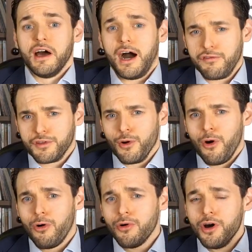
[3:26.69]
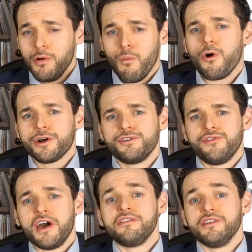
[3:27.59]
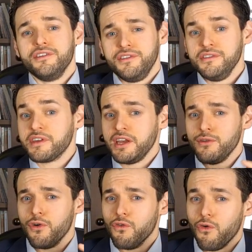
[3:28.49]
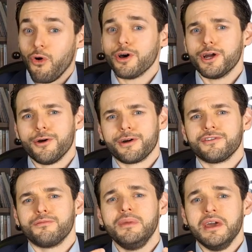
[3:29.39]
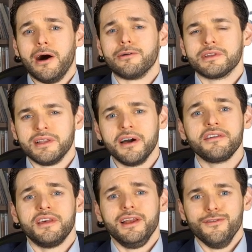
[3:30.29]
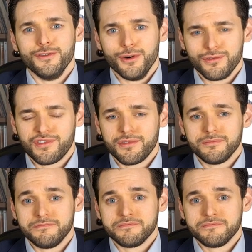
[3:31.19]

After all, more advanced disease can involve other organs beyond the lungs and lymph nodes.